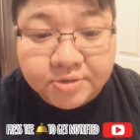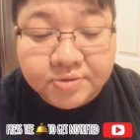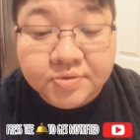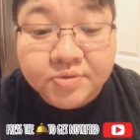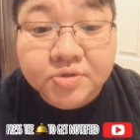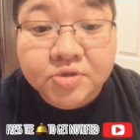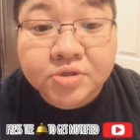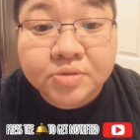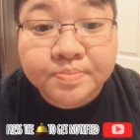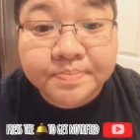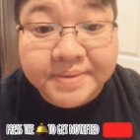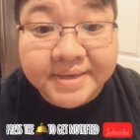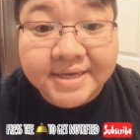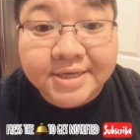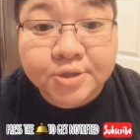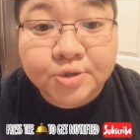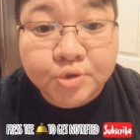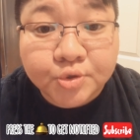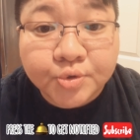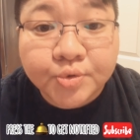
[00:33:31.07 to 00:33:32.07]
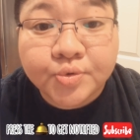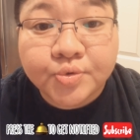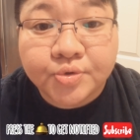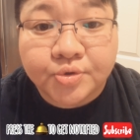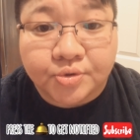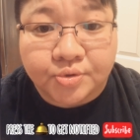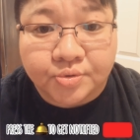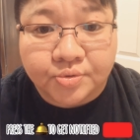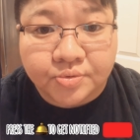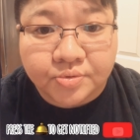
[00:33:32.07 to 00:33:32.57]
To speak to
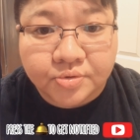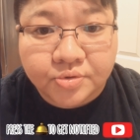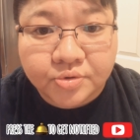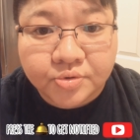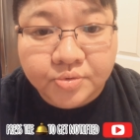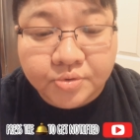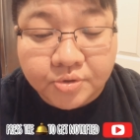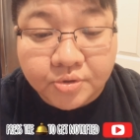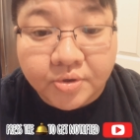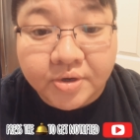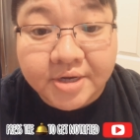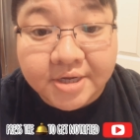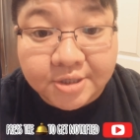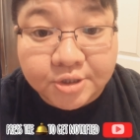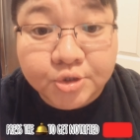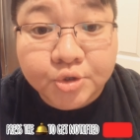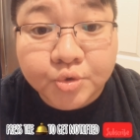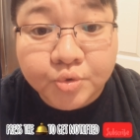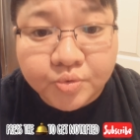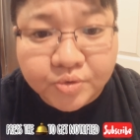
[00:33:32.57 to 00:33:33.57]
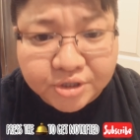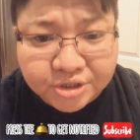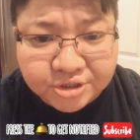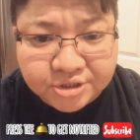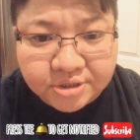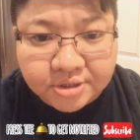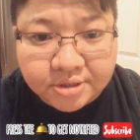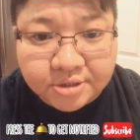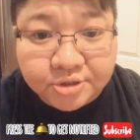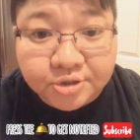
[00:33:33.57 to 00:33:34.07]
you through your
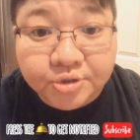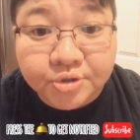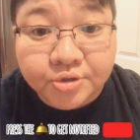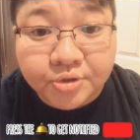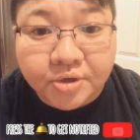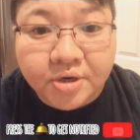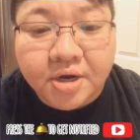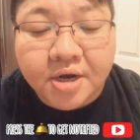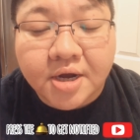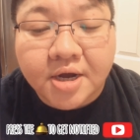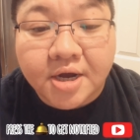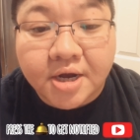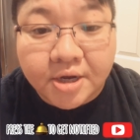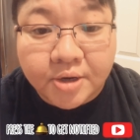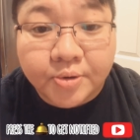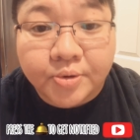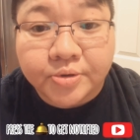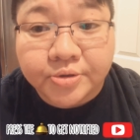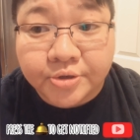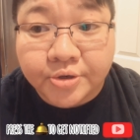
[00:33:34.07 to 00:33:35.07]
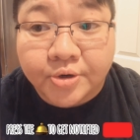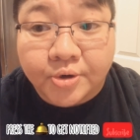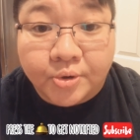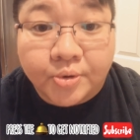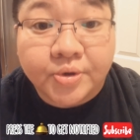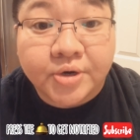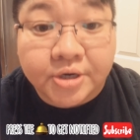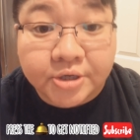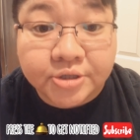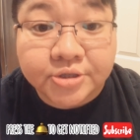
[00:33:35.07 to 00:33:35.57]
intuition, to your own, your
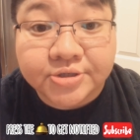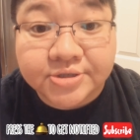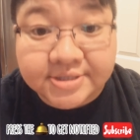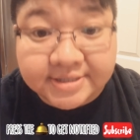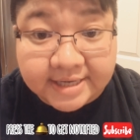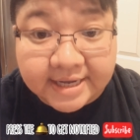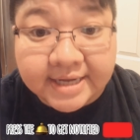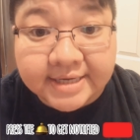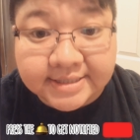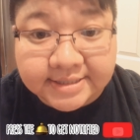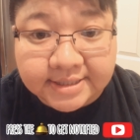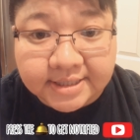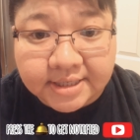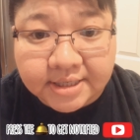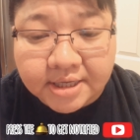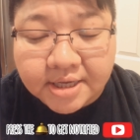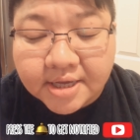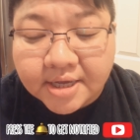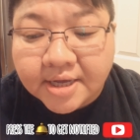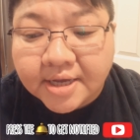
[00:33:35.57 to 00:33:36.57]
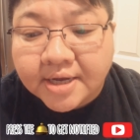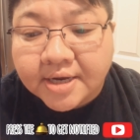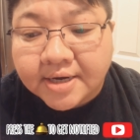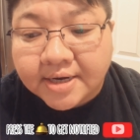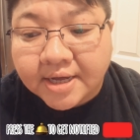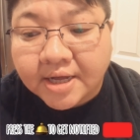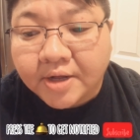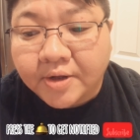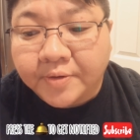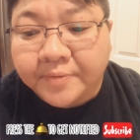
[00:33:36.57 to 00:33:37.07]
own understanding.
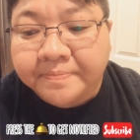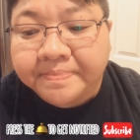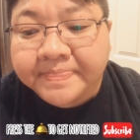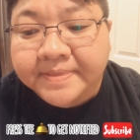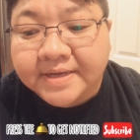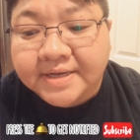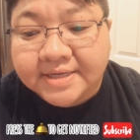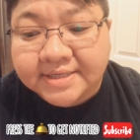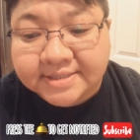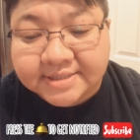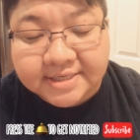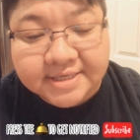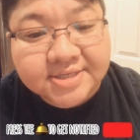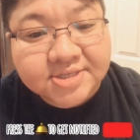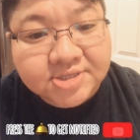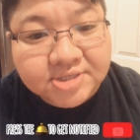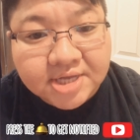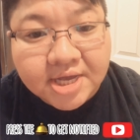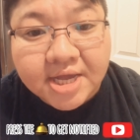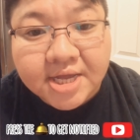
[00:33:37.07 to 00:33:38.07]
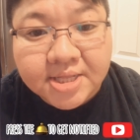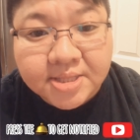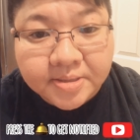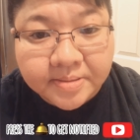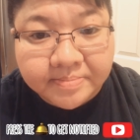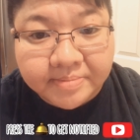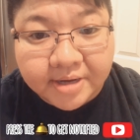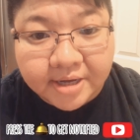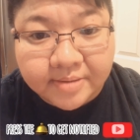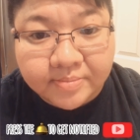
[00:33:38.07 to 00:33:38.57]
Now, it does say in
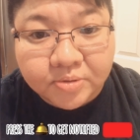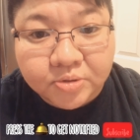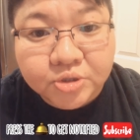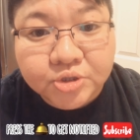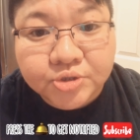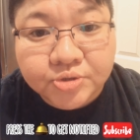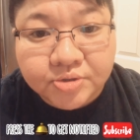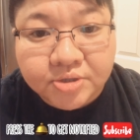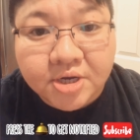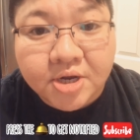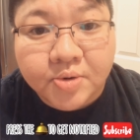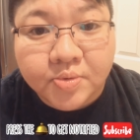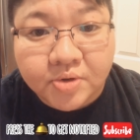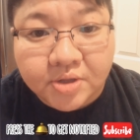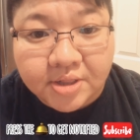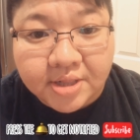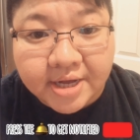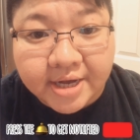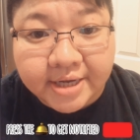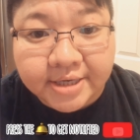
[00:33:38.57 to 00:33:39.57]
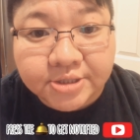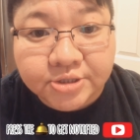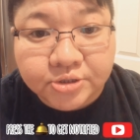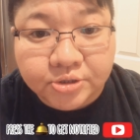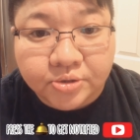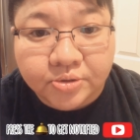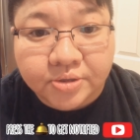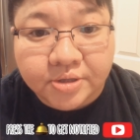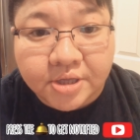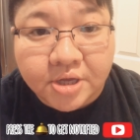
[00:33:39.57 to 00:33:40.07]
the Bible to not rely
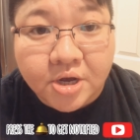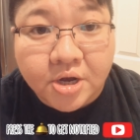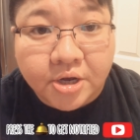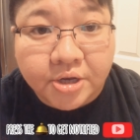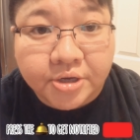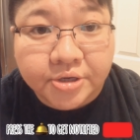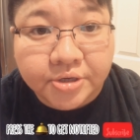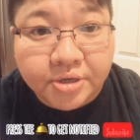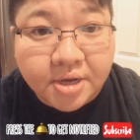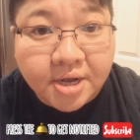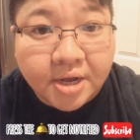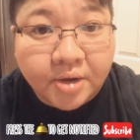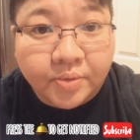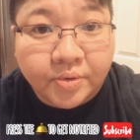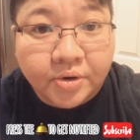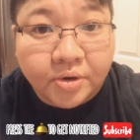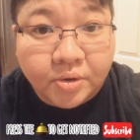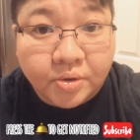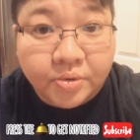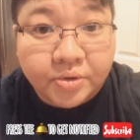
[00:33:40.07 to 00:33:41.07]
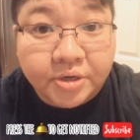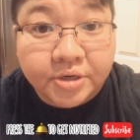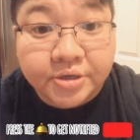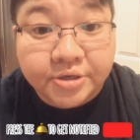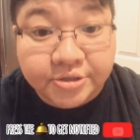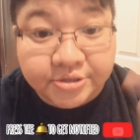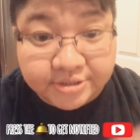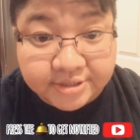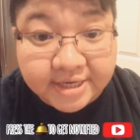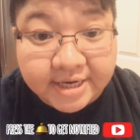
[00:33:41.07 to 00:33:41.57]
solely on our own
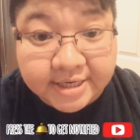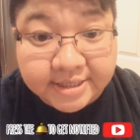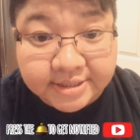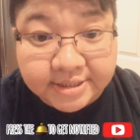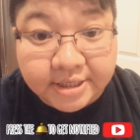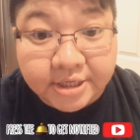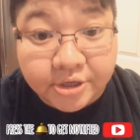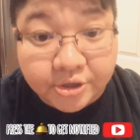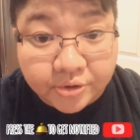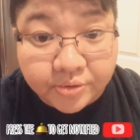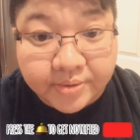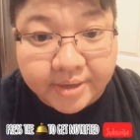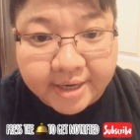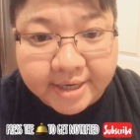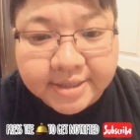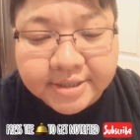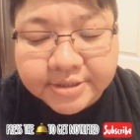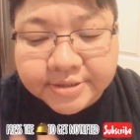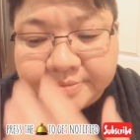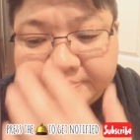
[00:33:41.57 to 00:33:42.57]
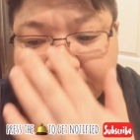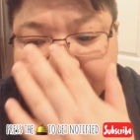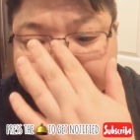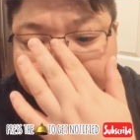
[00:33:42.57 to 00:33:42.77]
understanding, correct?